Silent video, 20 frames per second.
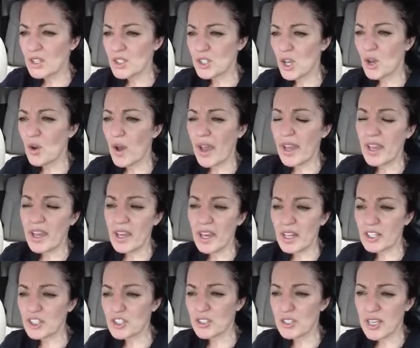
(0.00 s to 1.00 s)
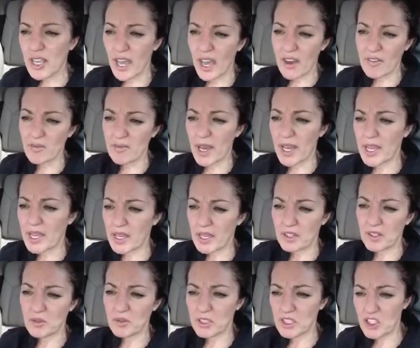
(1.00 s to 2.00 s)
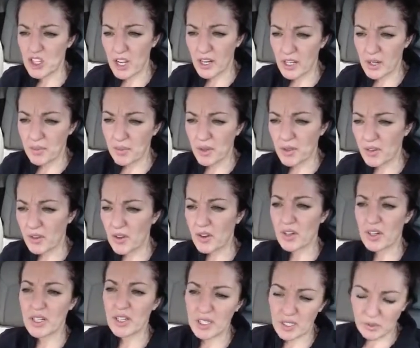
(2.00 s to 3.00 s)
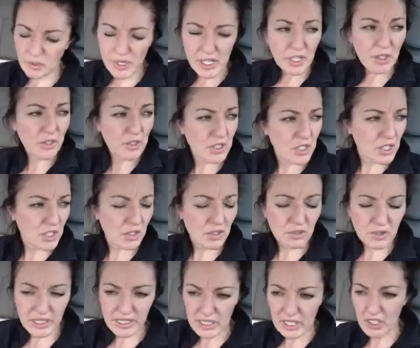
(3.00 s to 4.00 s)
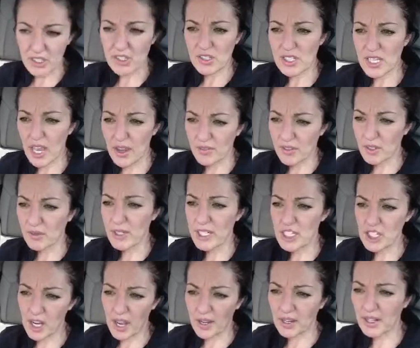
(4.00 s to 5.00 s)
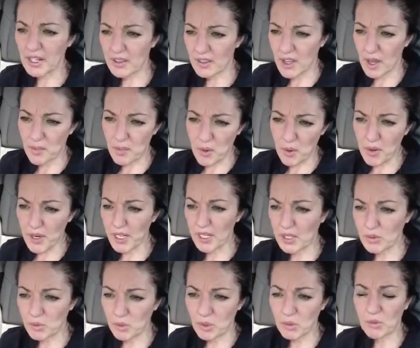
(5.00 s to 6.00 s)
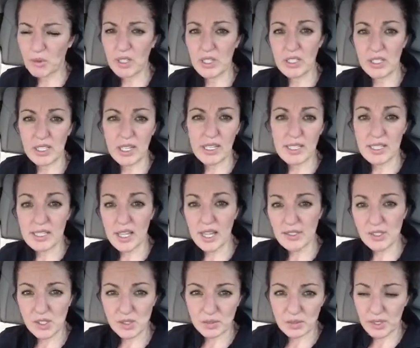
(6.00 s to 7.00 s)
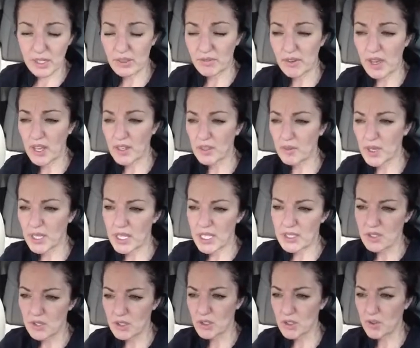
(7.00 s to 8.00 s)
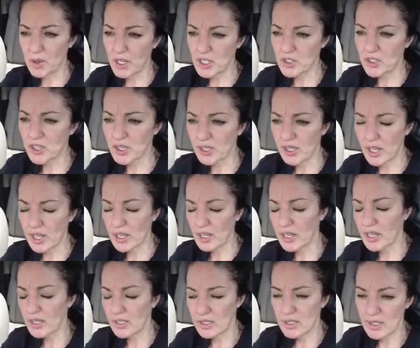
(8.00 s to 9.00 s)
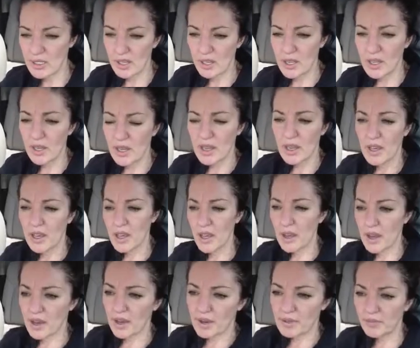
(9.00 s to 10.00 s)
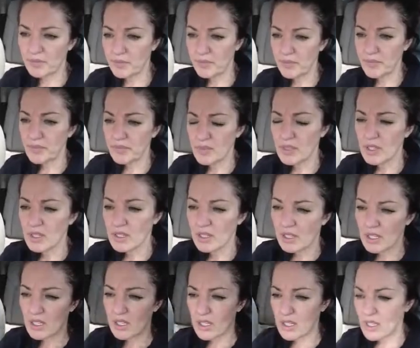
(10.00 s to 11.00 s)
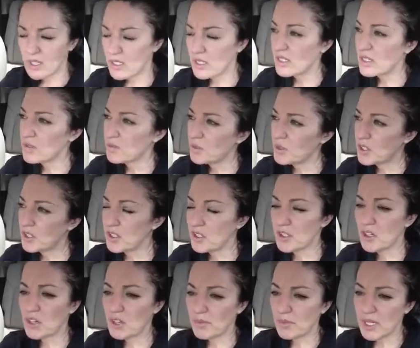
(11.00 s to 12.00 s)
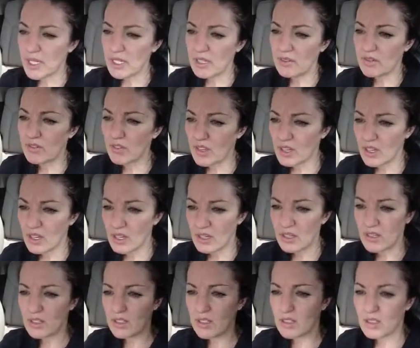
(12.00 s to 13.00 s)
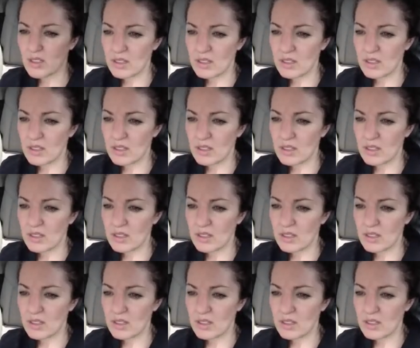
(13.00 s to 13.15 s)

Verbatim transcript: so I actually have my annual checkup with her in a week or two, and I'll just have her recheck it at that point, and we'll reassess or reevaluate the situation, and um, and we'll determine if the